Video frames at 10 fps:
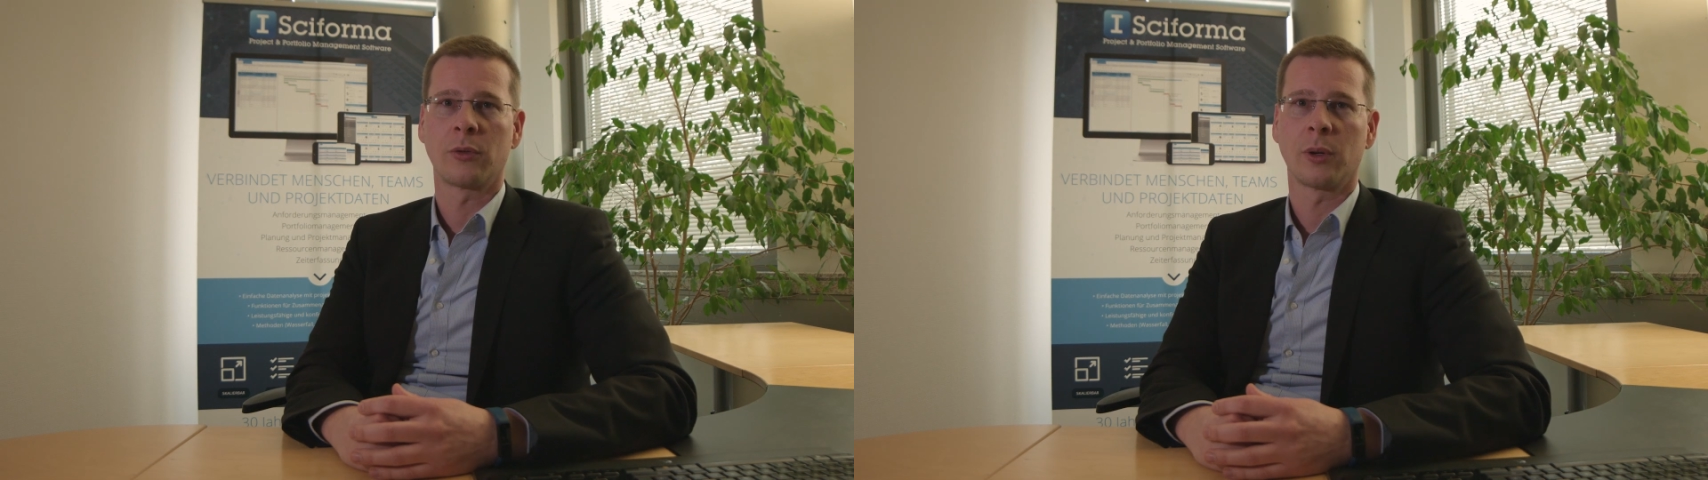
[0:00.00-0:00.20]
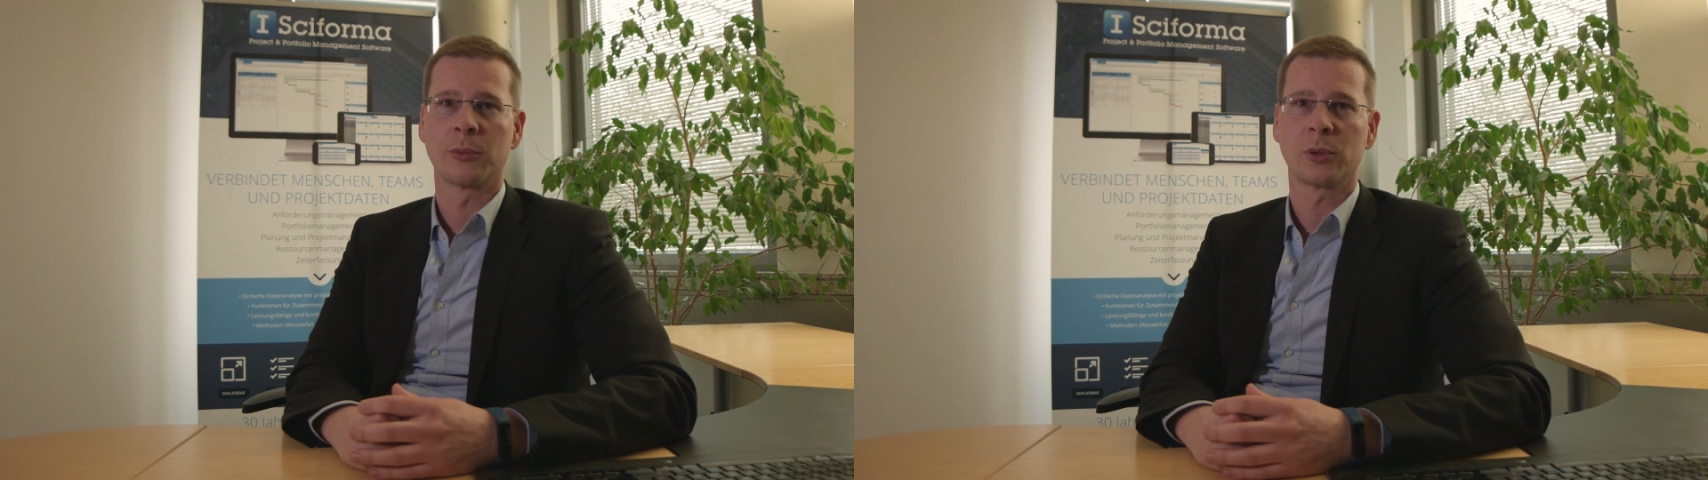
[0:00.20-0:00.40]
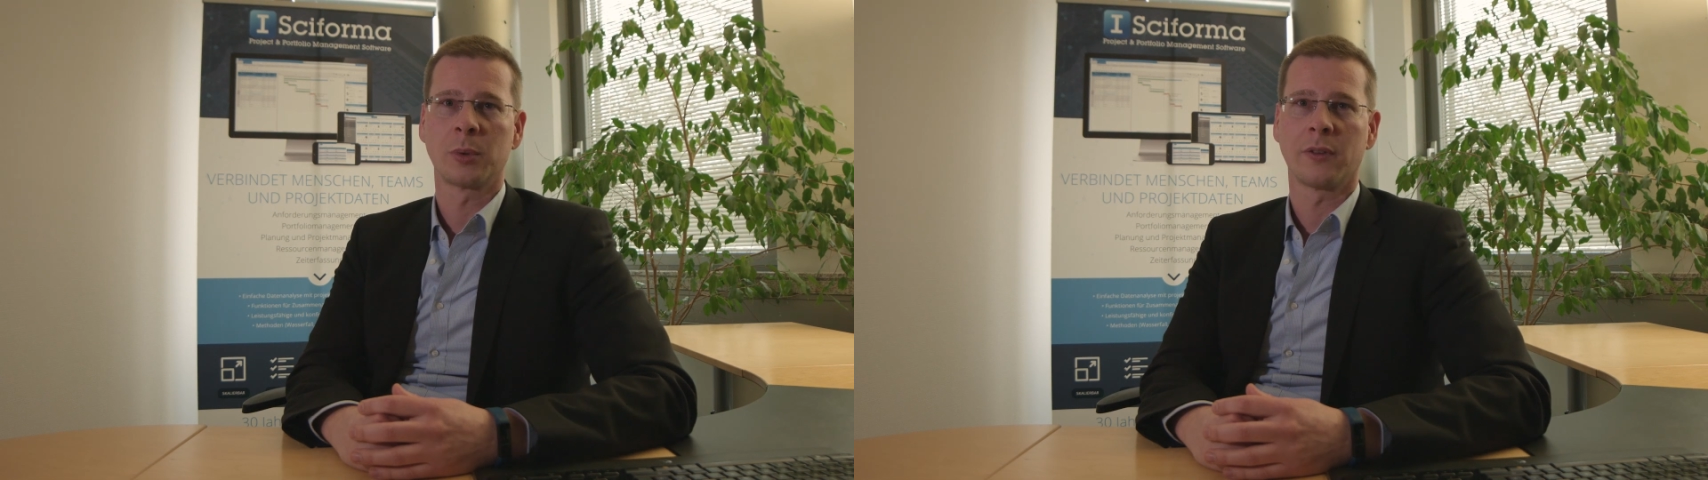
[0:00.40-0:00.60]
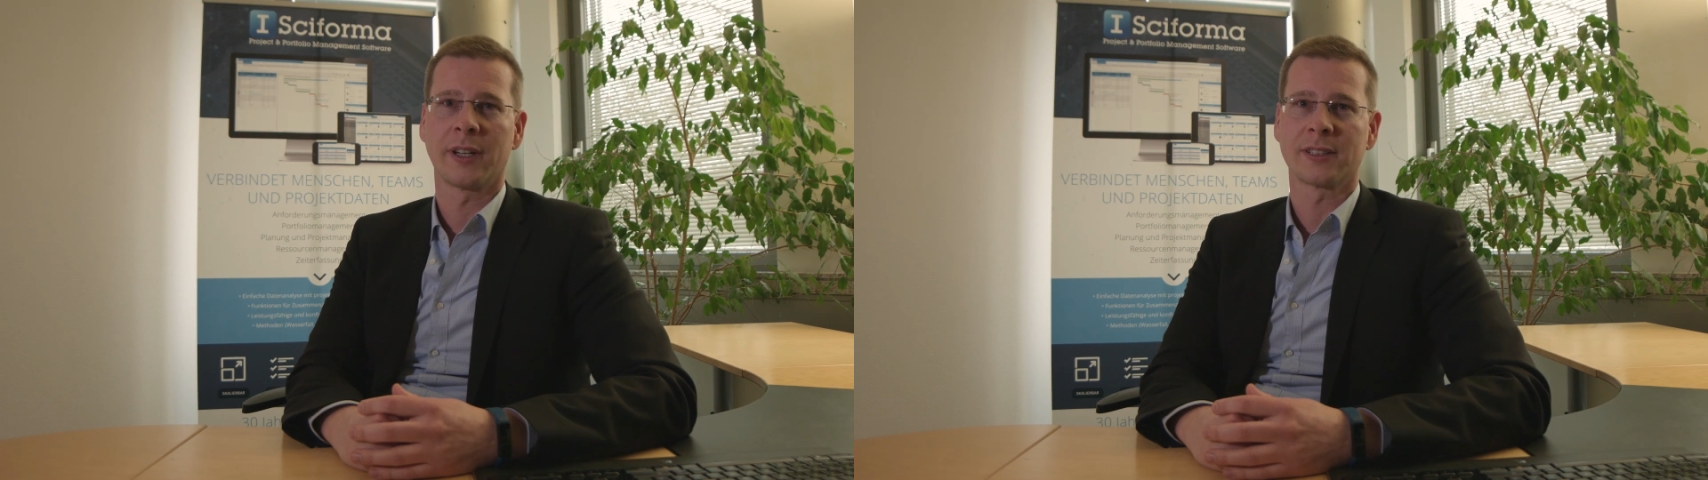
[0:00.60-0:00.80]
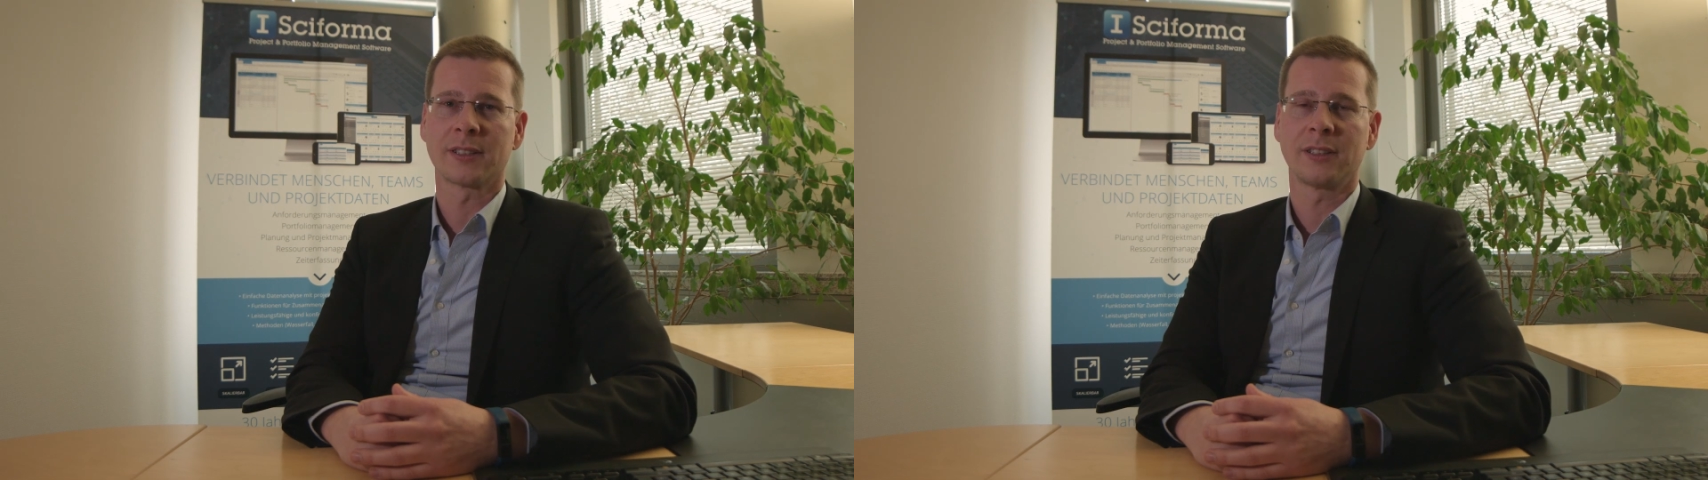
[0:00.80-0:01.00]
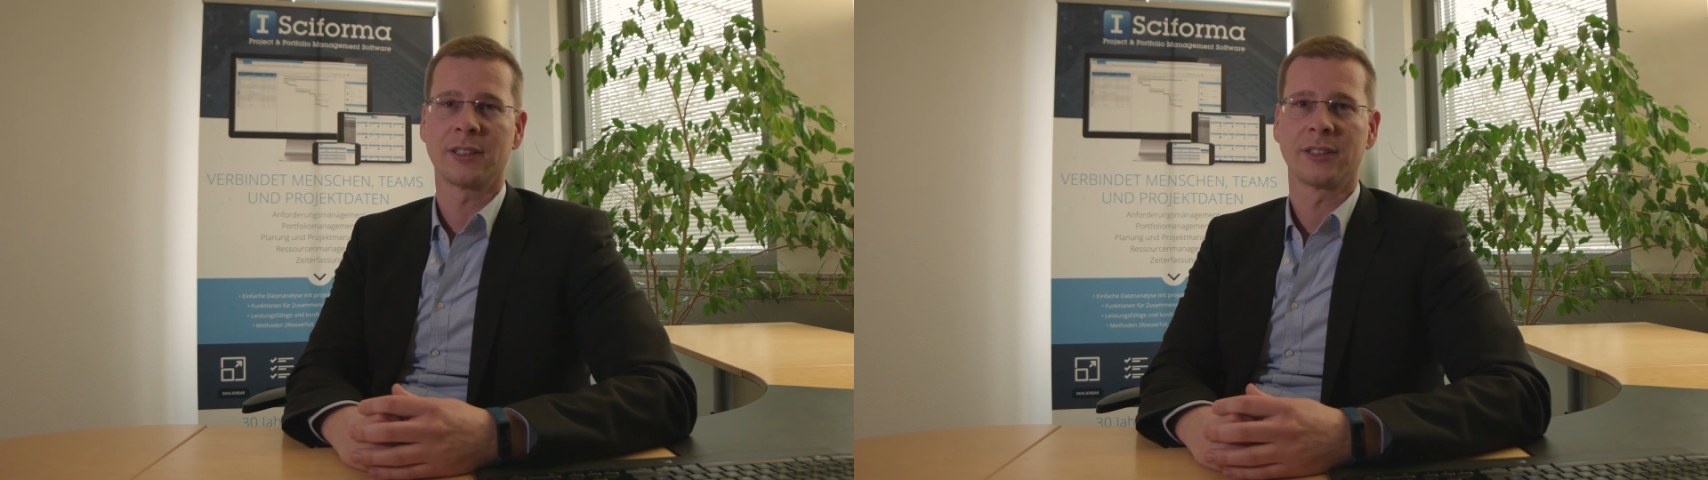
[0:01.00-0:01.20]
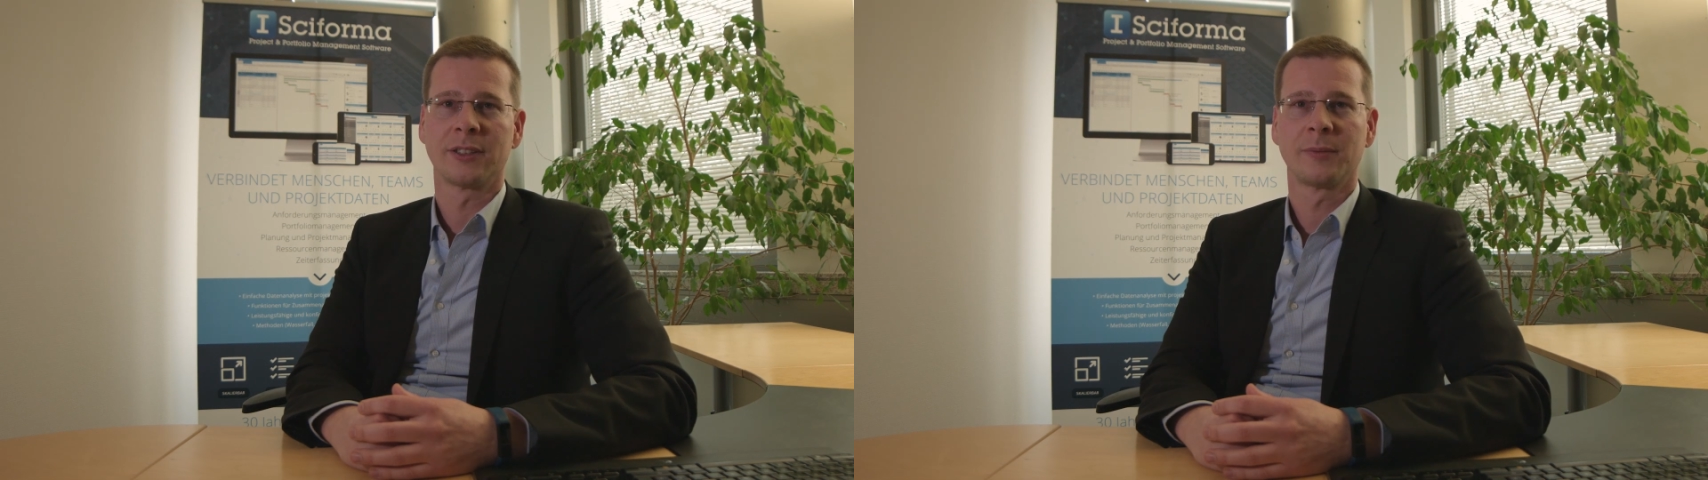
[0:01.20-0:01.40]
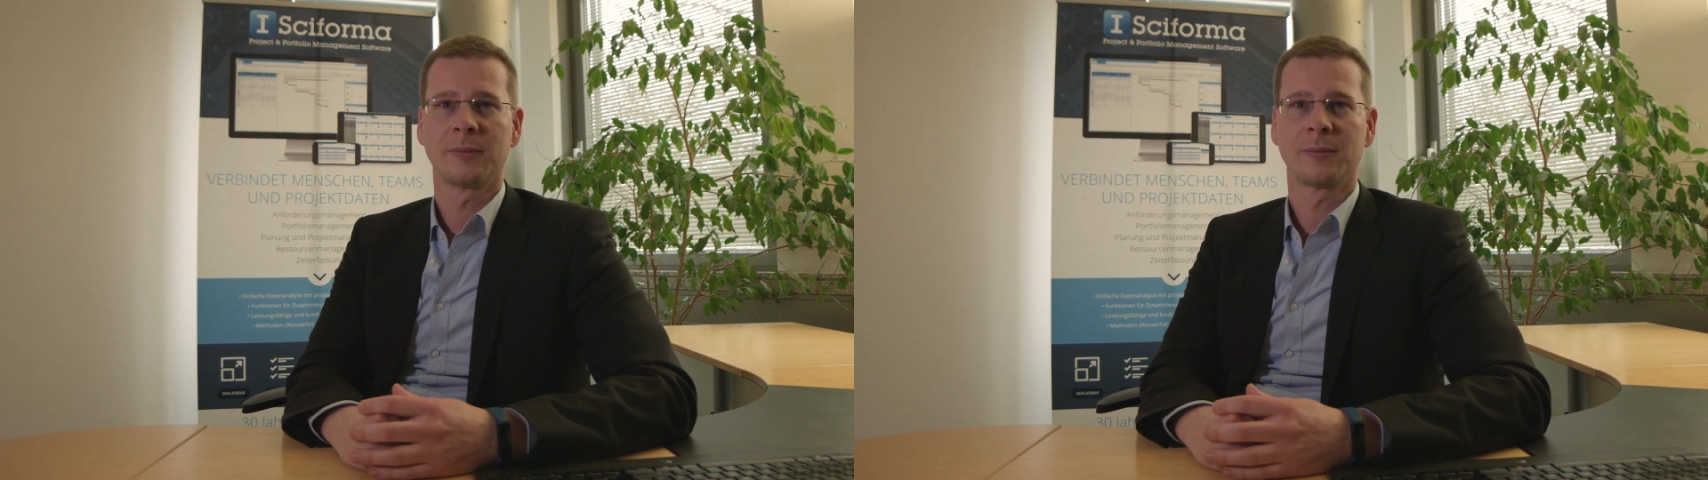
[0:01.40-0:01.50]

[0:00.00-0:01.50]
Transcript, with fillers: from supervisors needed.